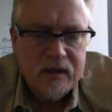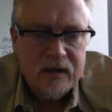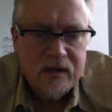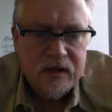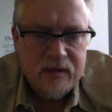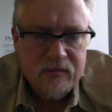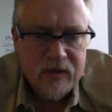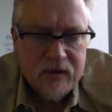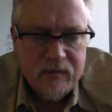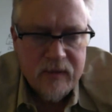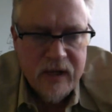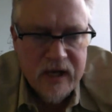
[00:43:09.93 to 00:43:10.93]
Can we
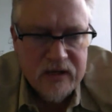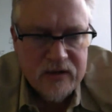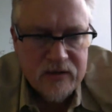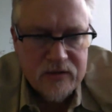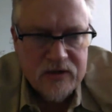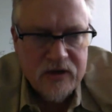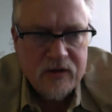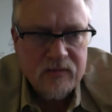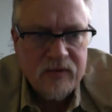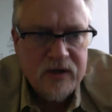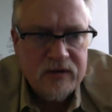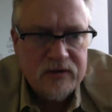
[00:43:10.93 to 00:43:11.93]
go back to your term
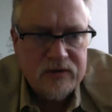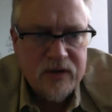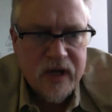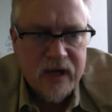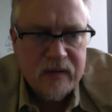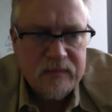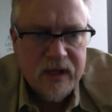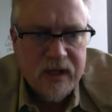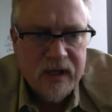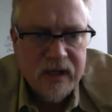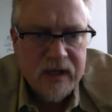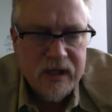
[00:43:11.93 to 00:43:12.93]
window and try
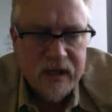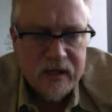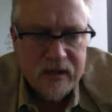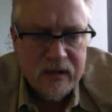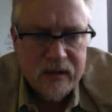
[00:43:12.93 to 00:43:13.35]
updating it again?